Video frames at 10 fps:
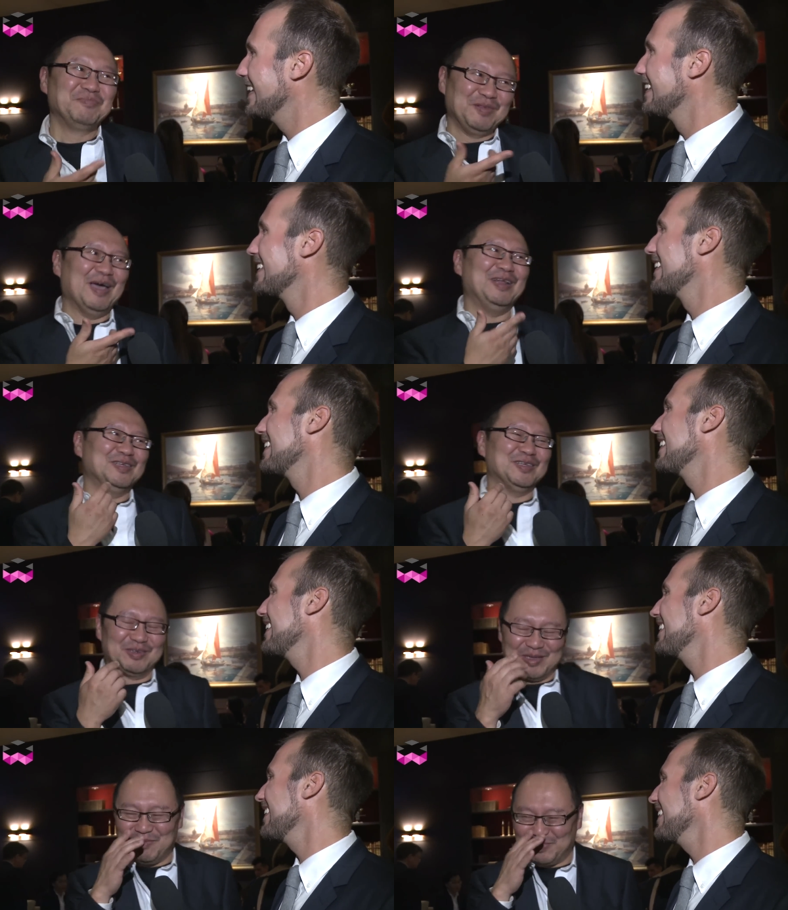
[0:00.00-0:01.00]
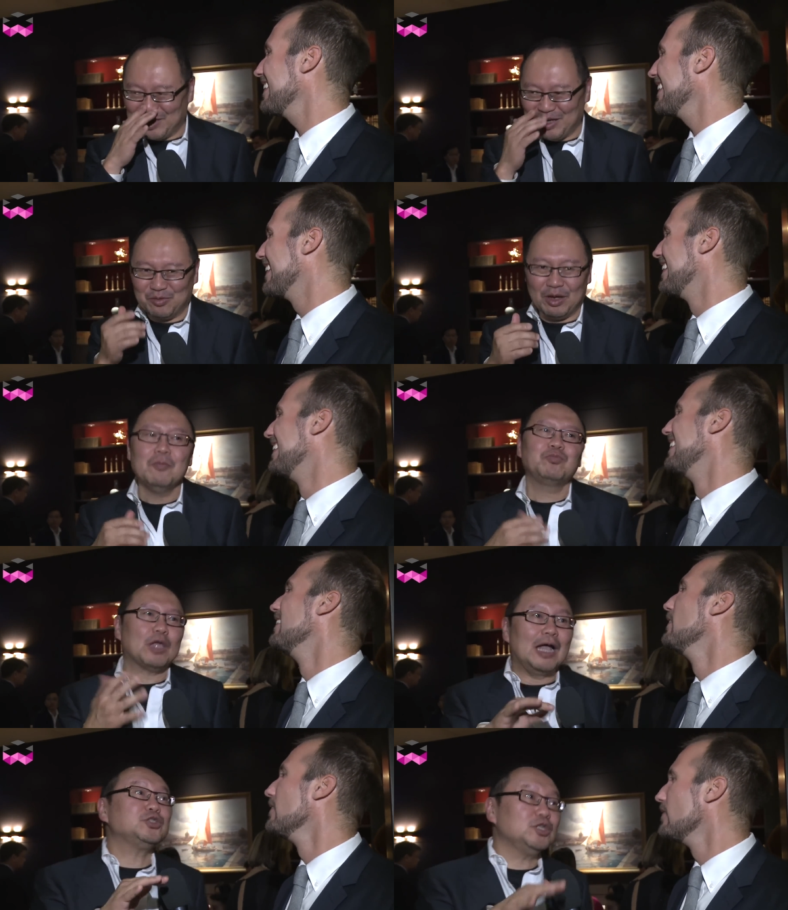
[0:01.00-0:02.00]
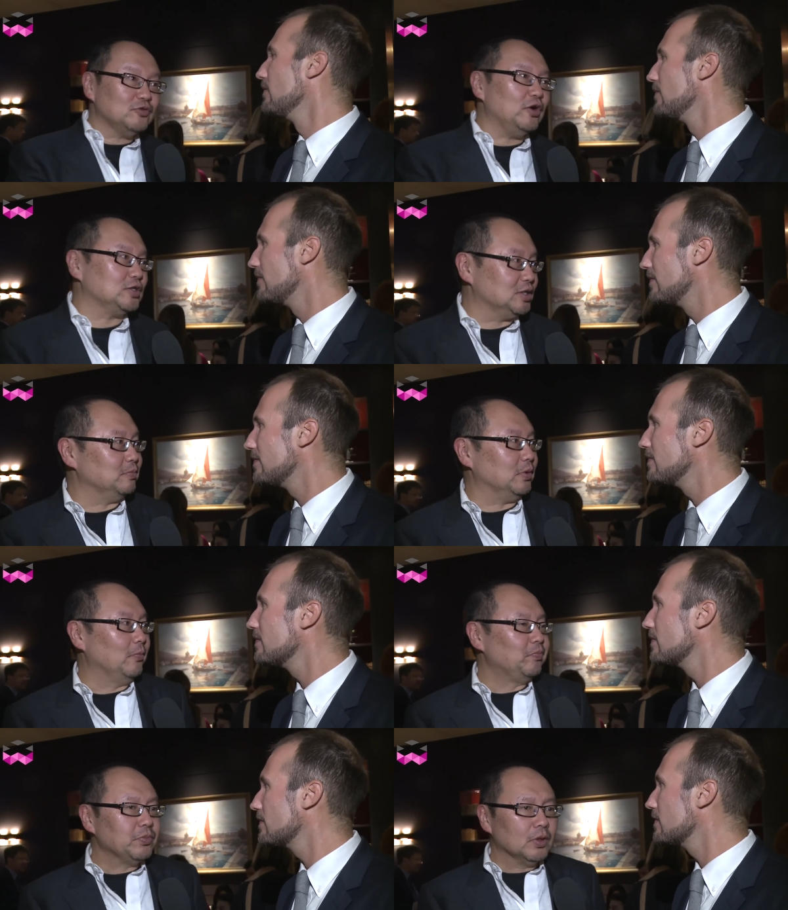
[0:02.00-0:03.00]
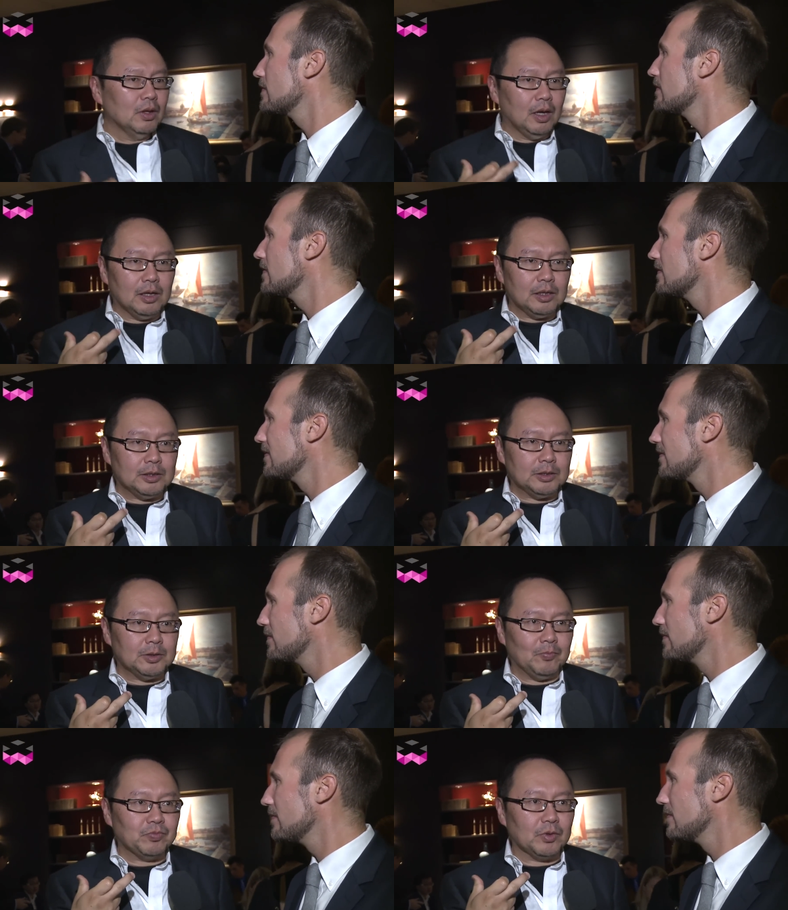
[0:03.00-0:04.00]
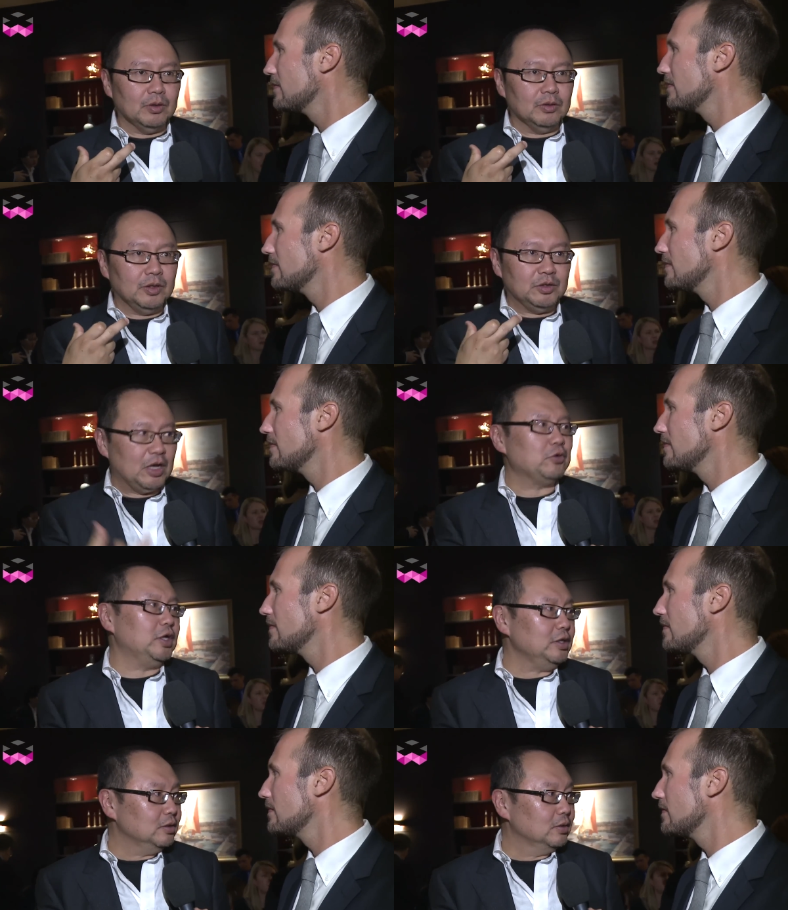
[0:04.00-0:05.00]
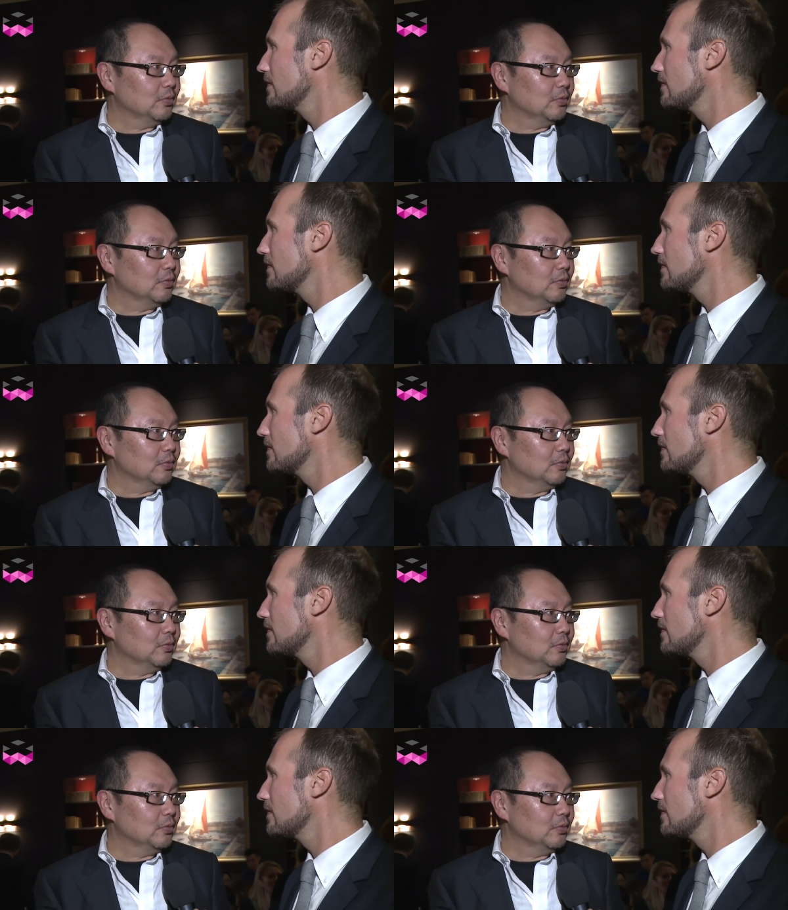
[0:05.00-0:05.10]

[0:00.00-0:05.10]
Speaker 1: That is a complicated one. Actually, it's very simple. The integrity